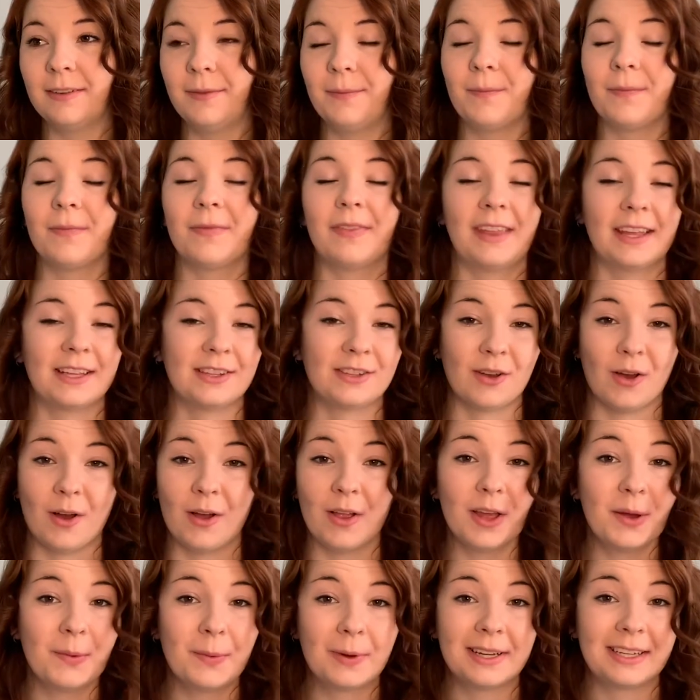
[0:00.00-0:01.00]
That's all
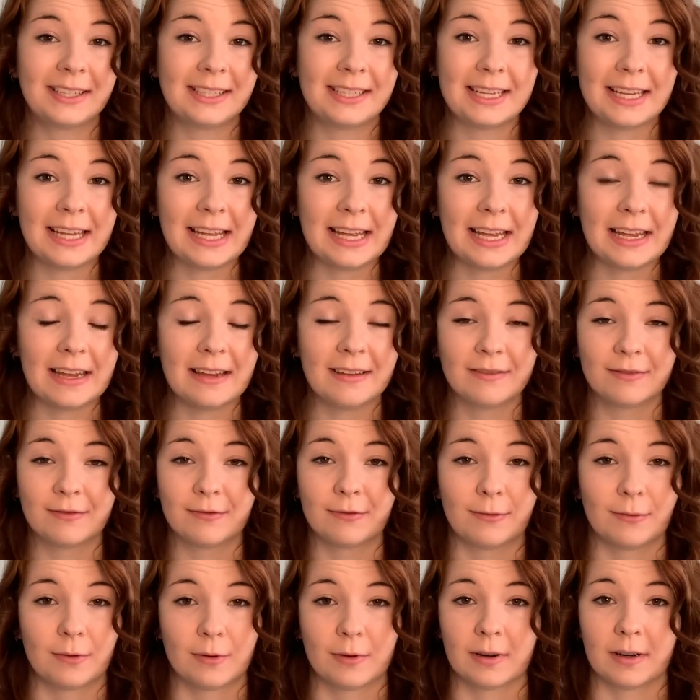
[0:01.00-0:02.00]
I wanted to eat
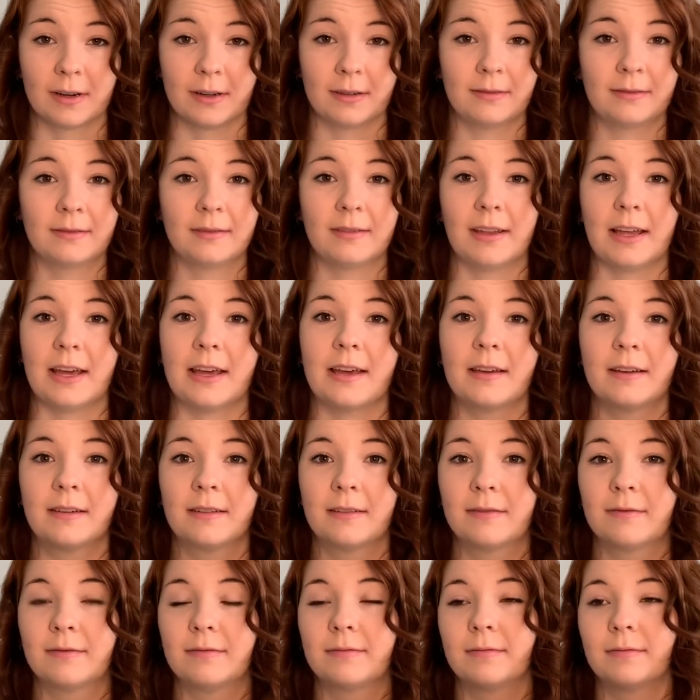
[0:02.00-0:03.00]
for like
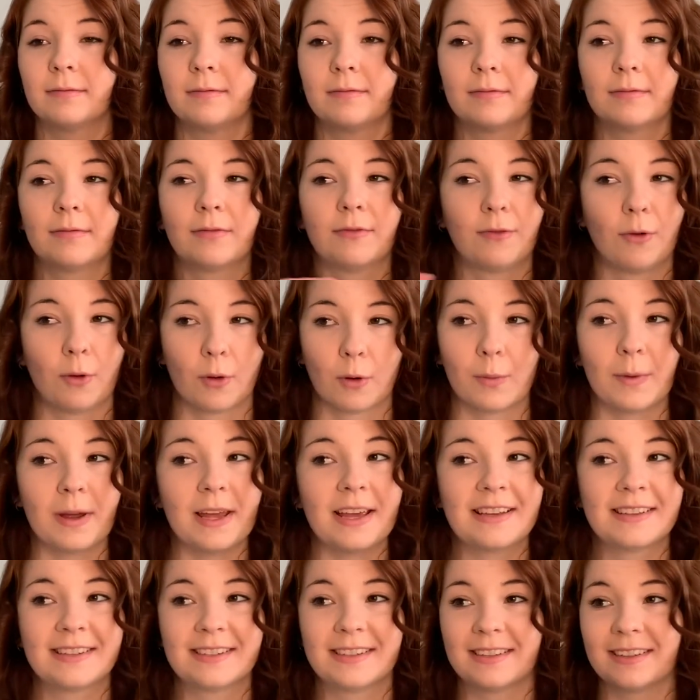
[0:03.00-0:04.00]
four
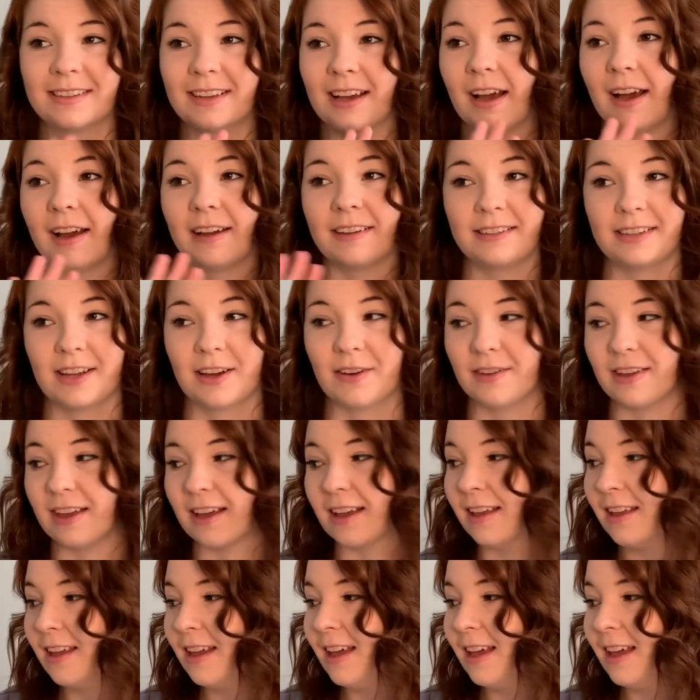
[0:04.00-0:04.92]
weeks, I tell you.